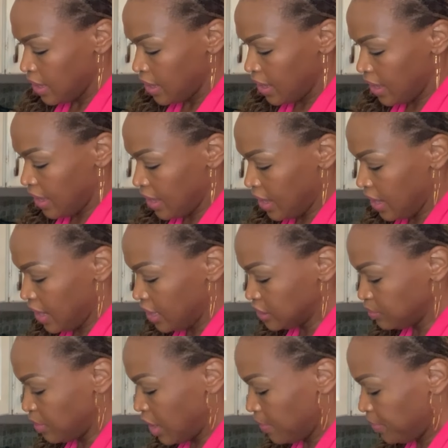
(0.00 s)
and
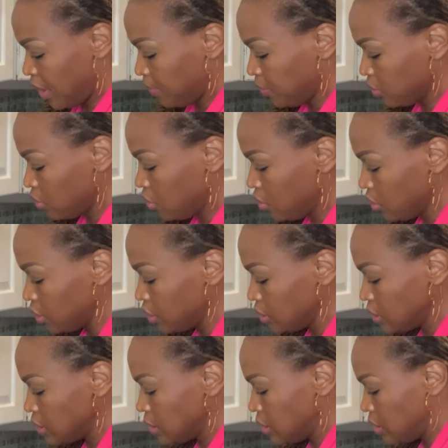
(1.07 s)
my
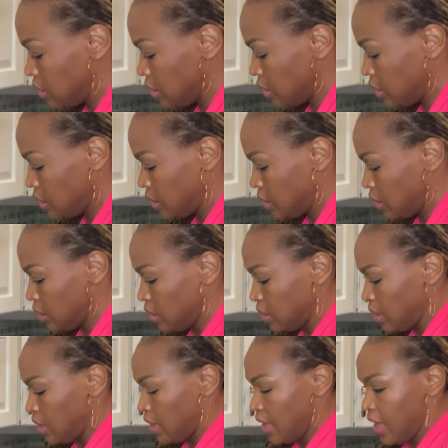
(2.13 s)
peppercorns,
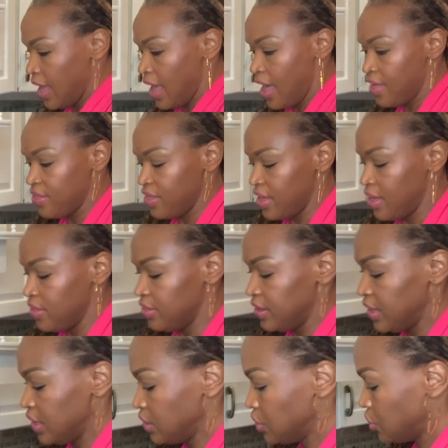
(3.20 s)
and then
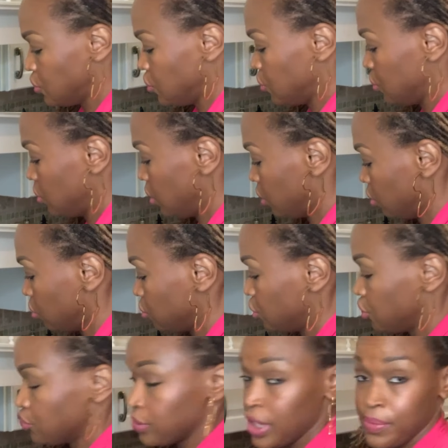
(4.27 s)
these 2 little
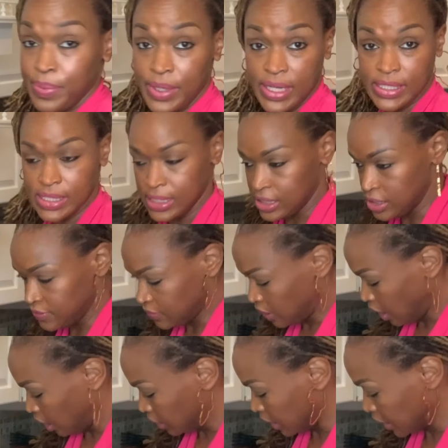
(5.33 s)
stray pieces of
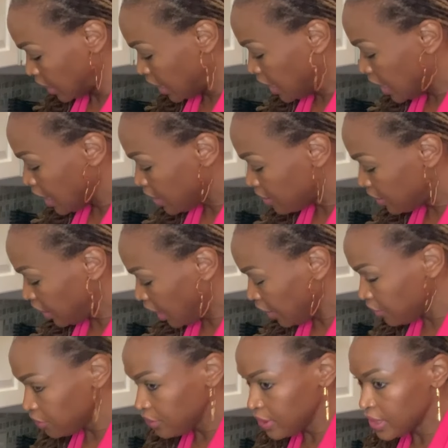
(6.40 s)
garlic. The
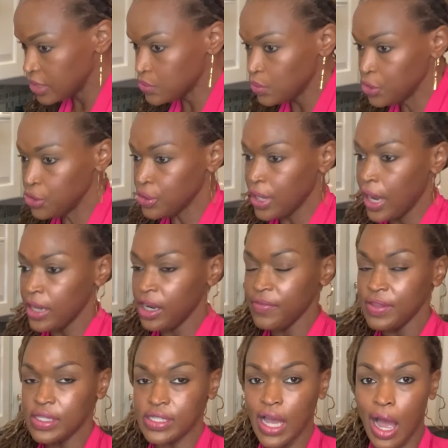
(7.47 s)
other thing is when you cut off
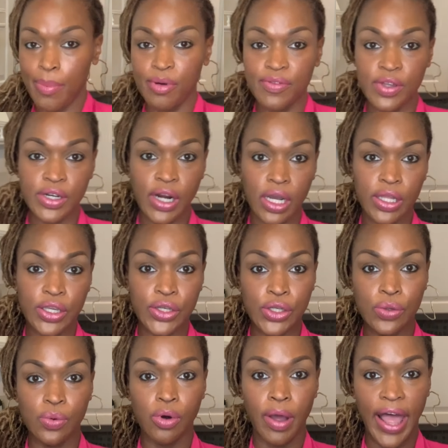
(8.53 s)
the top of the garlic,
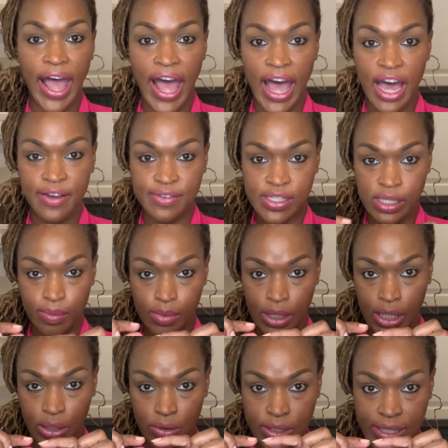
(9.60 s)
you will have some
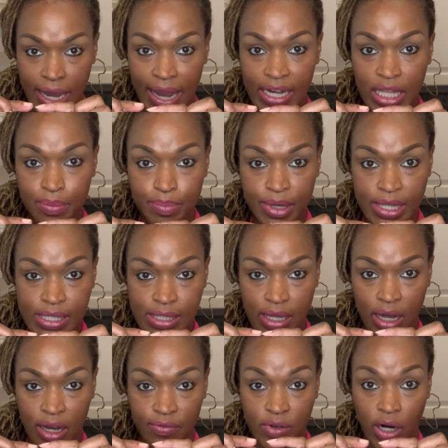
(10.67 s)
little tiny bits
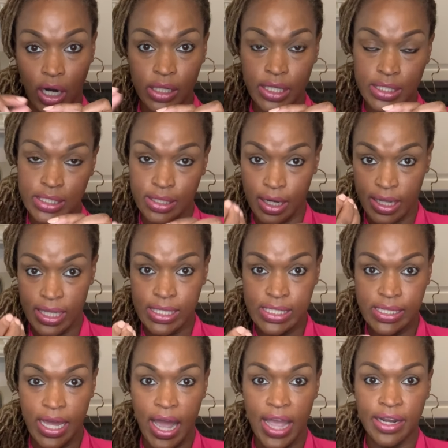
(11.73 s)
of garlic stuck
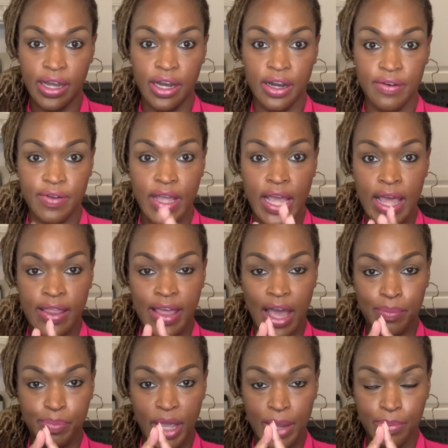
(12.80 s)
inside of
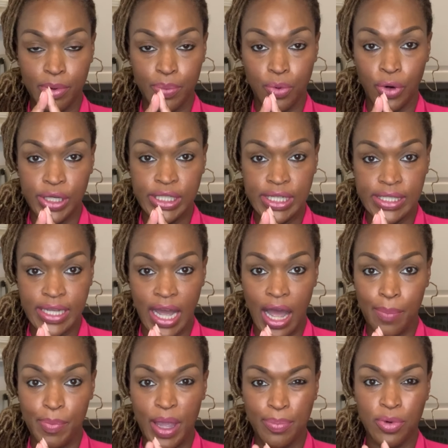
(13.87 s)
that papery pointy top.